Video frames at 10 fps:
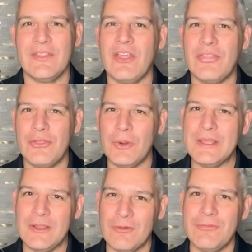The
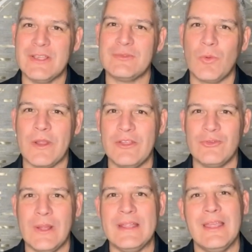30-year fixed mortgage
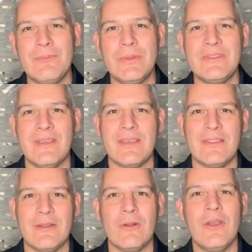rate in
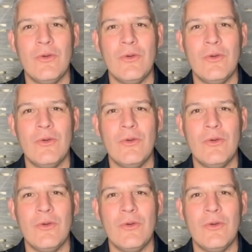particular,